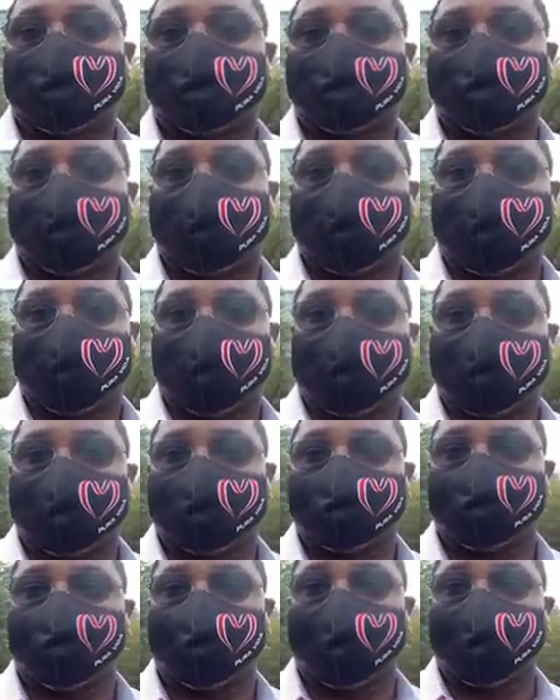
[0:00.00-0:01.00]
That his
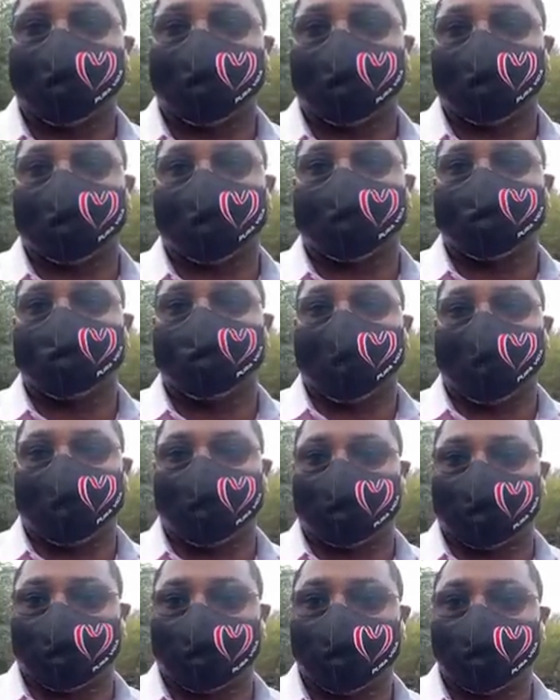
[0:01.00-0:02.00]
brother
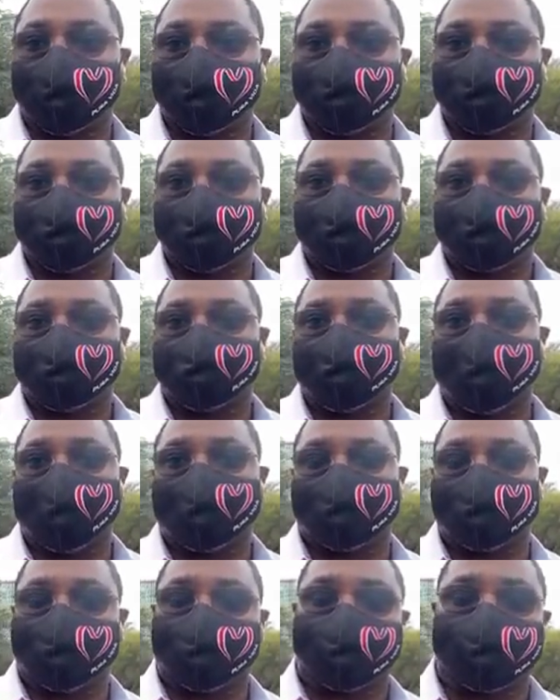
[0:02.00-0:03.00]
Basil
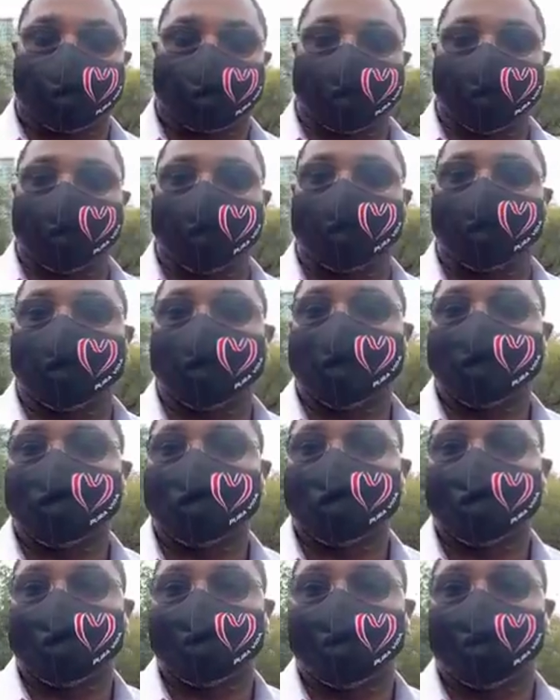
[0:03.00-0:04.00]
the Great,
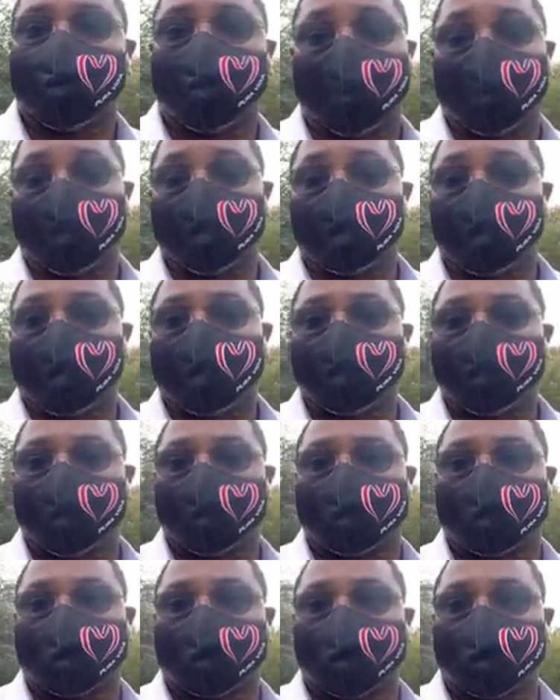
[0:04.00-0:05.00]
well known in the
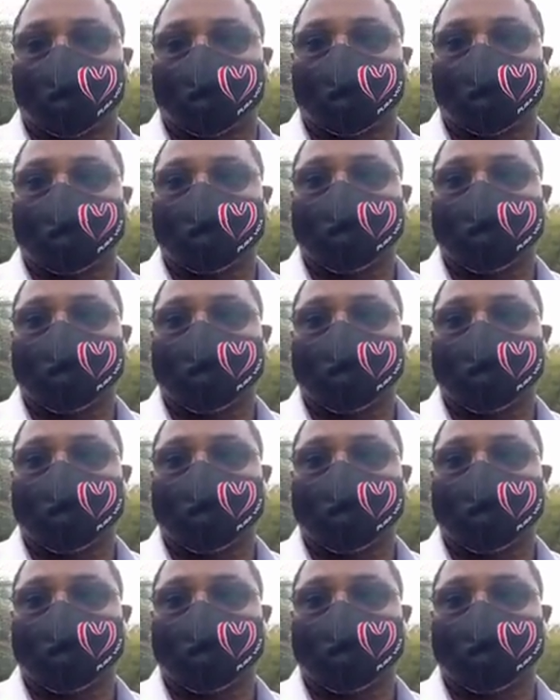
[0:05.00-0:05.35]
church,